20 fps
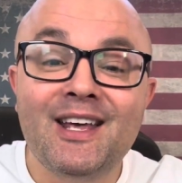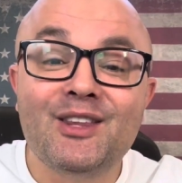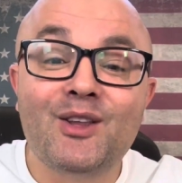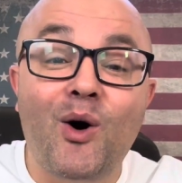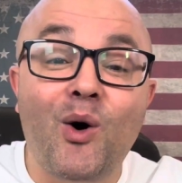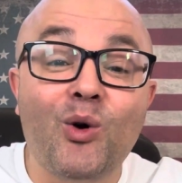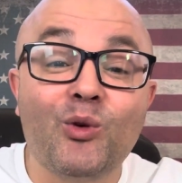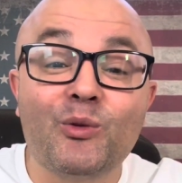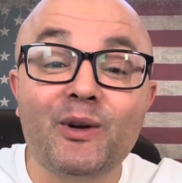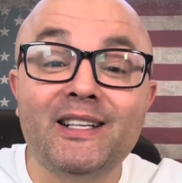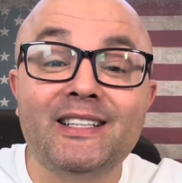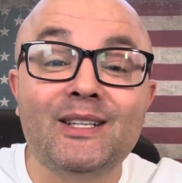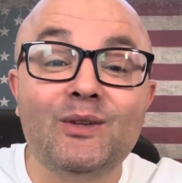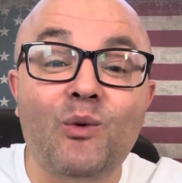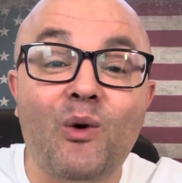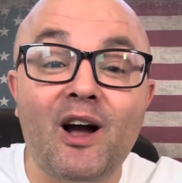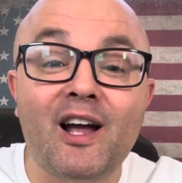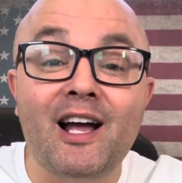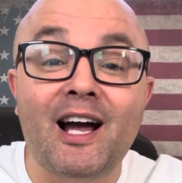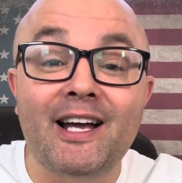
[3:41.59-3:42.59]
The whole reason
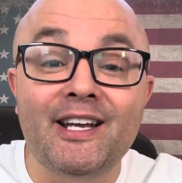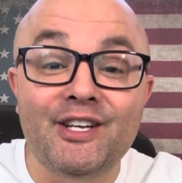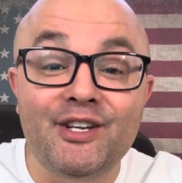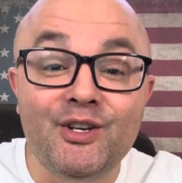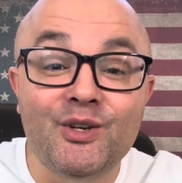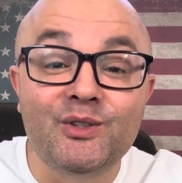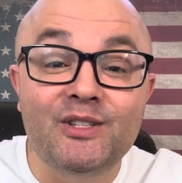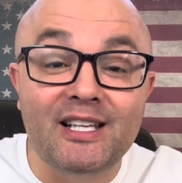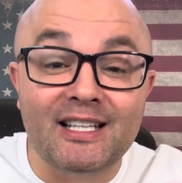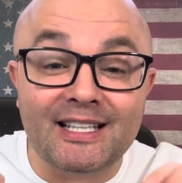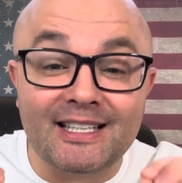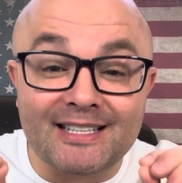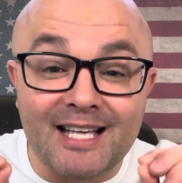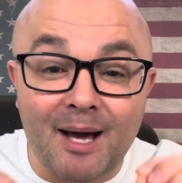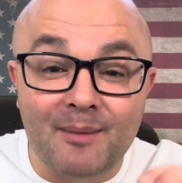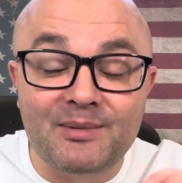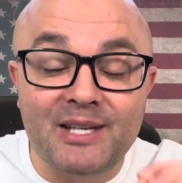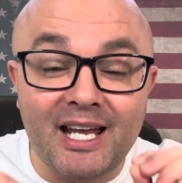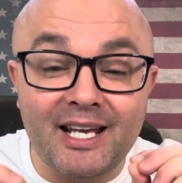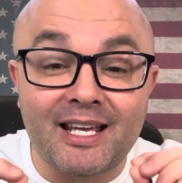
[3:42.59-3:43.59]
why I knew that this
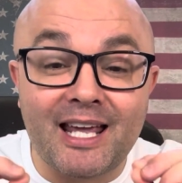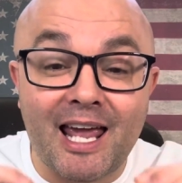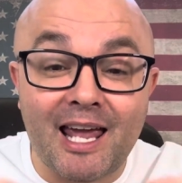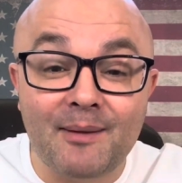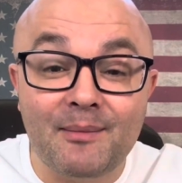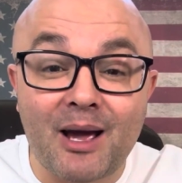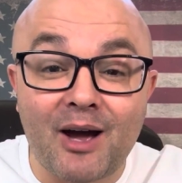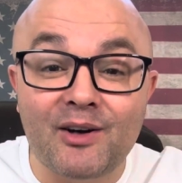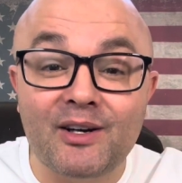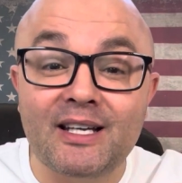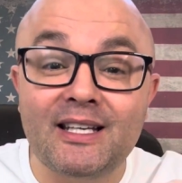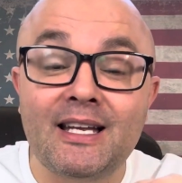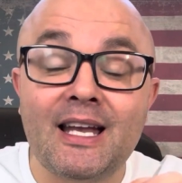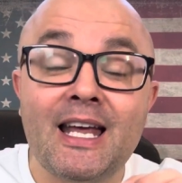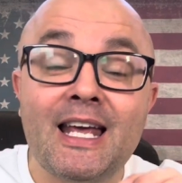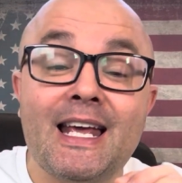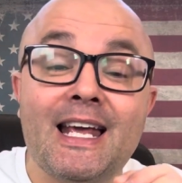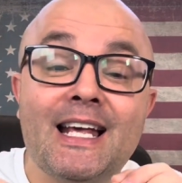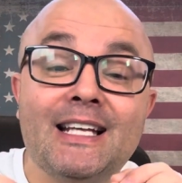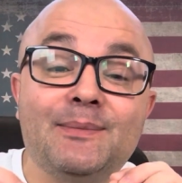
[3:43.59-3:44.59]
update came out
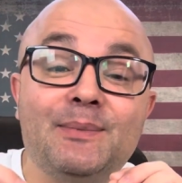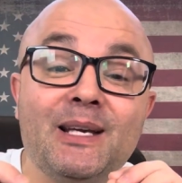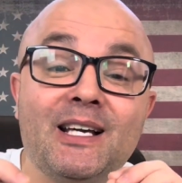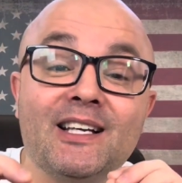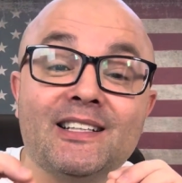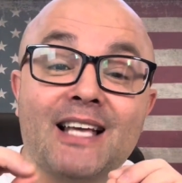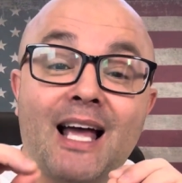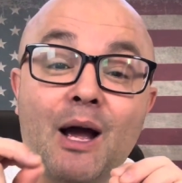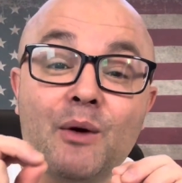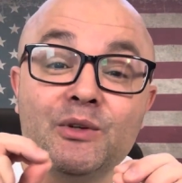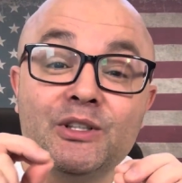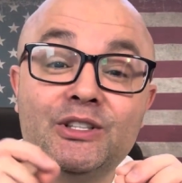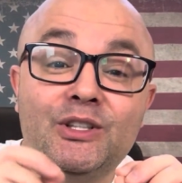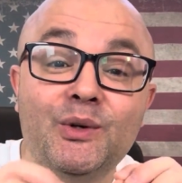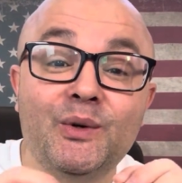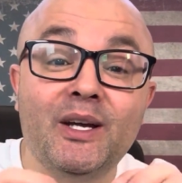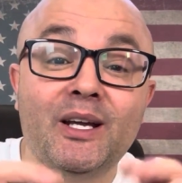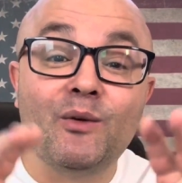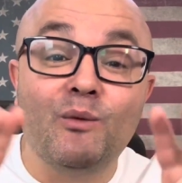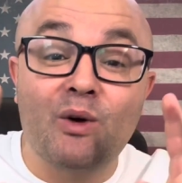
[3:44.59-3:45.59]
is because I was
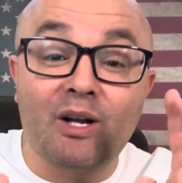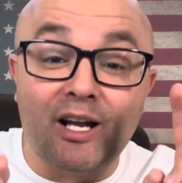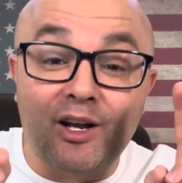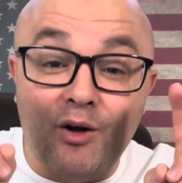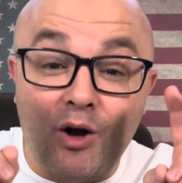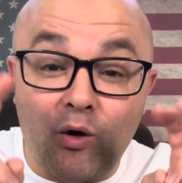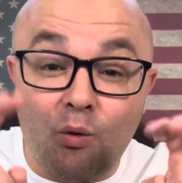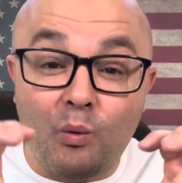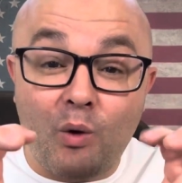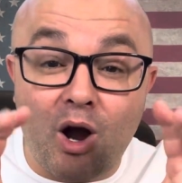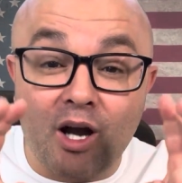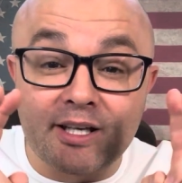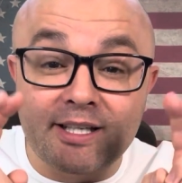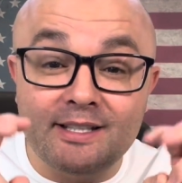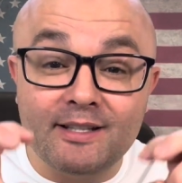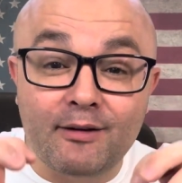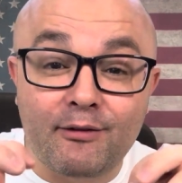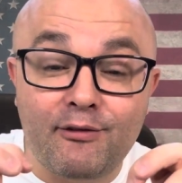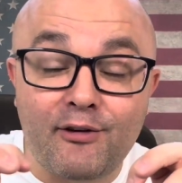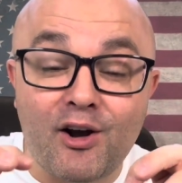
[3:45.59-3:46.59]
doing what I call
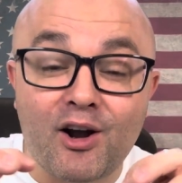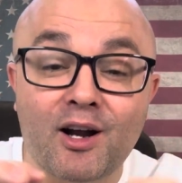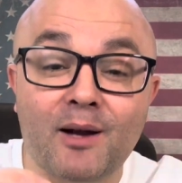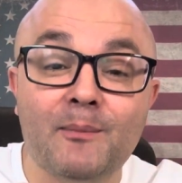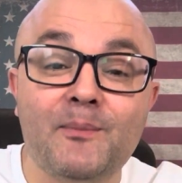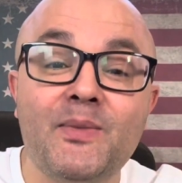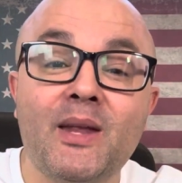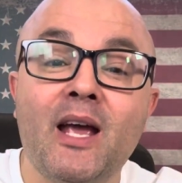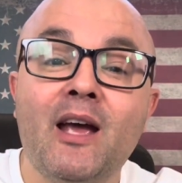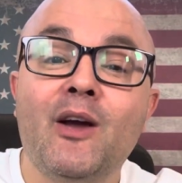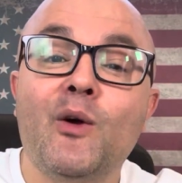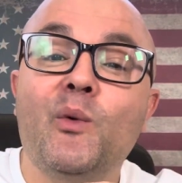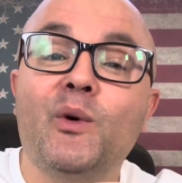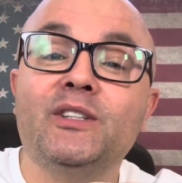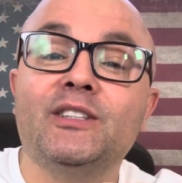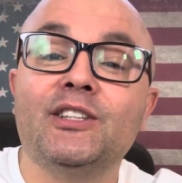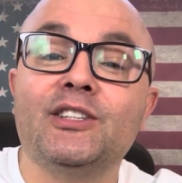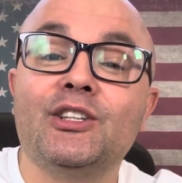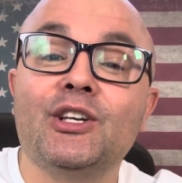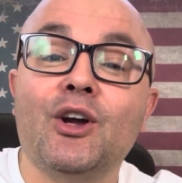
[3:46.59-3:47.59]
walking the farm,
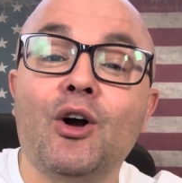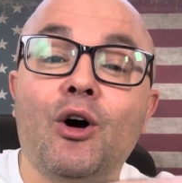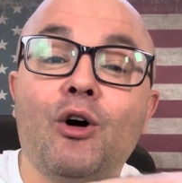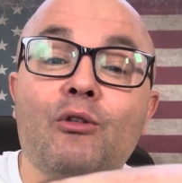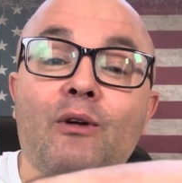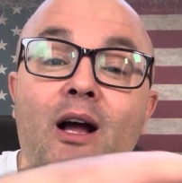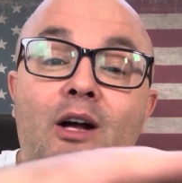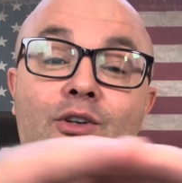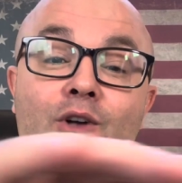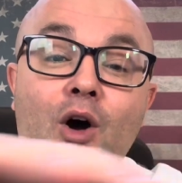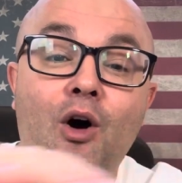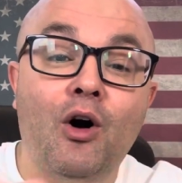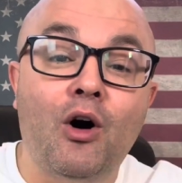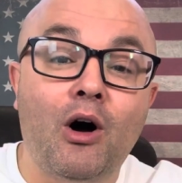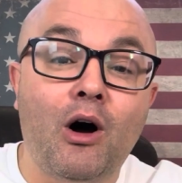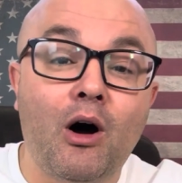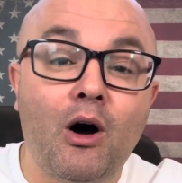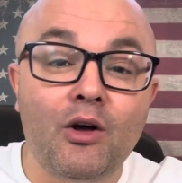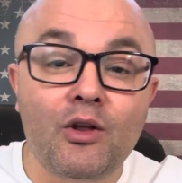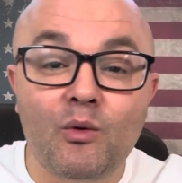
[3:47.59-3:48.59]
which is to go around to
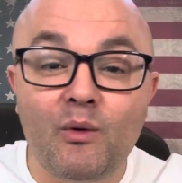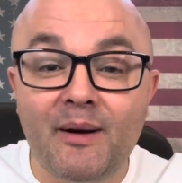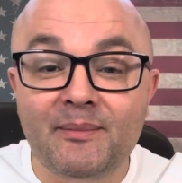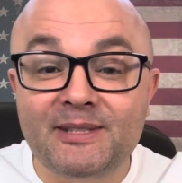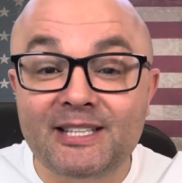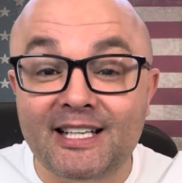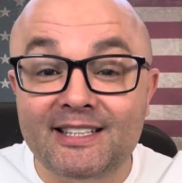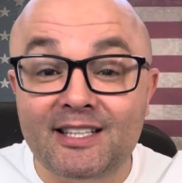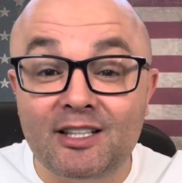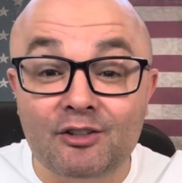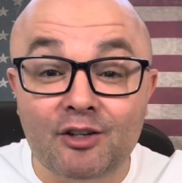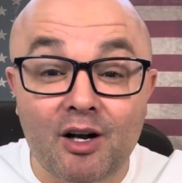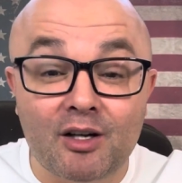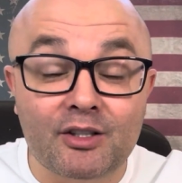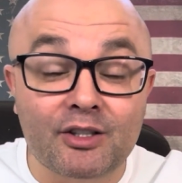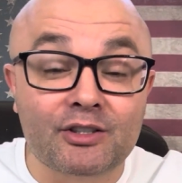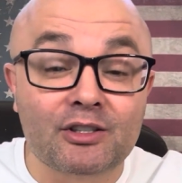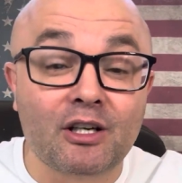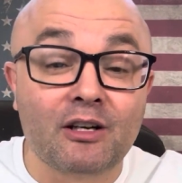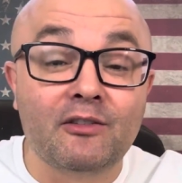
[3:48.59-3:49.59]
all the websites that are on
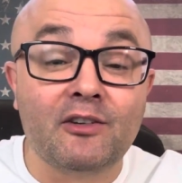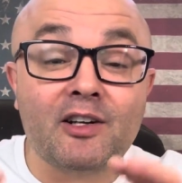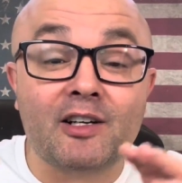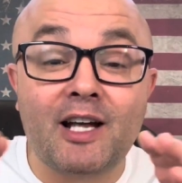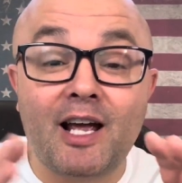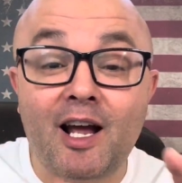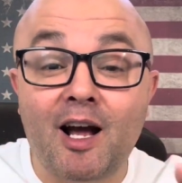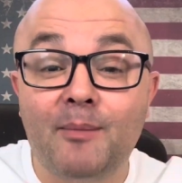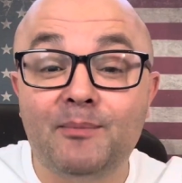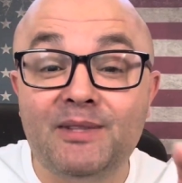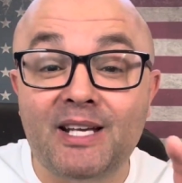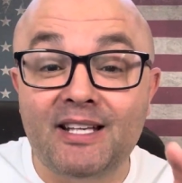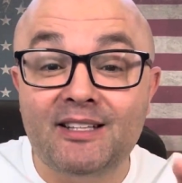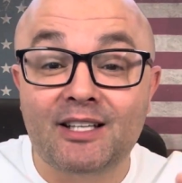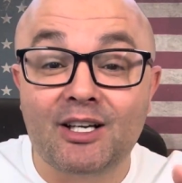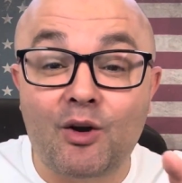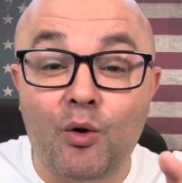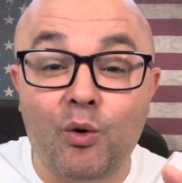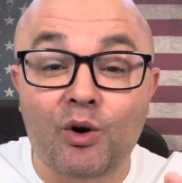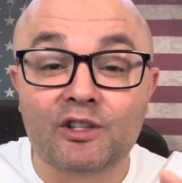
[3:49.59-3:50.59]
our server and I update
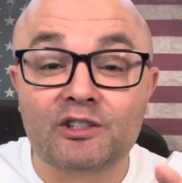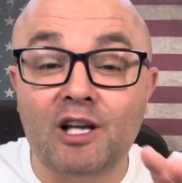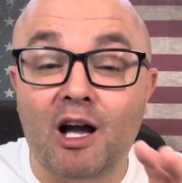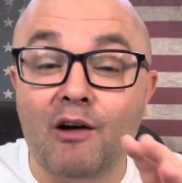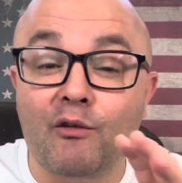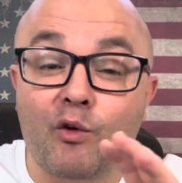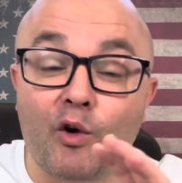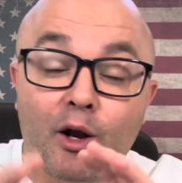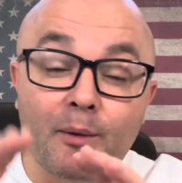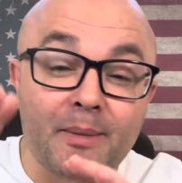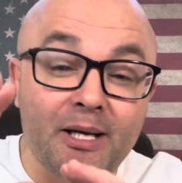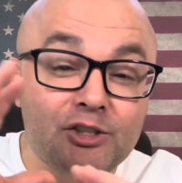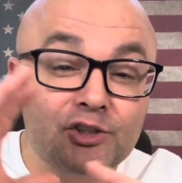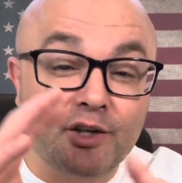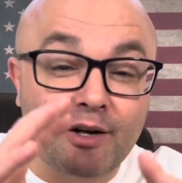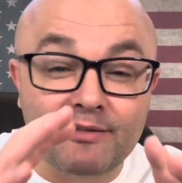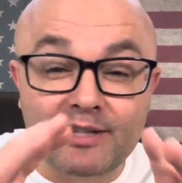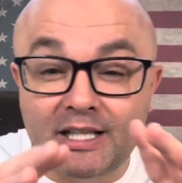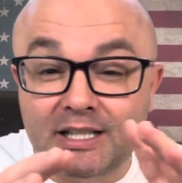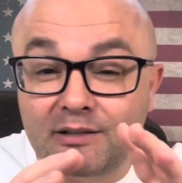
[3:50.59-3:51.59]
the core software, make
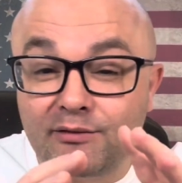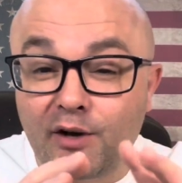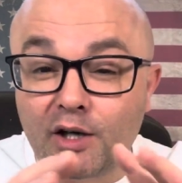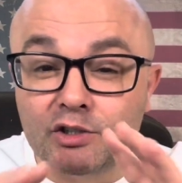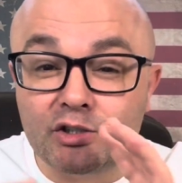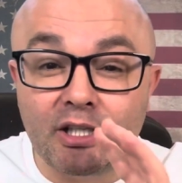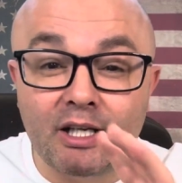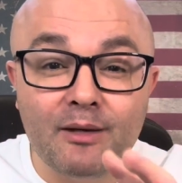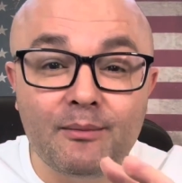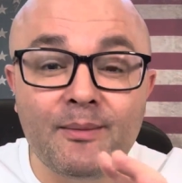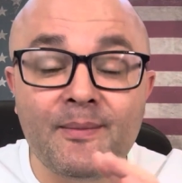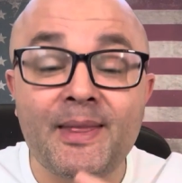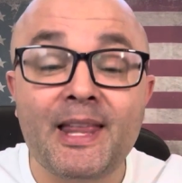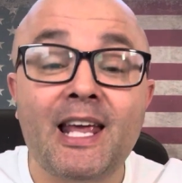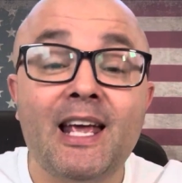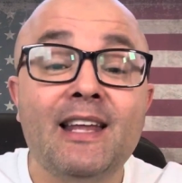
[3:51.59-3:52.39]
sure everything's functioning.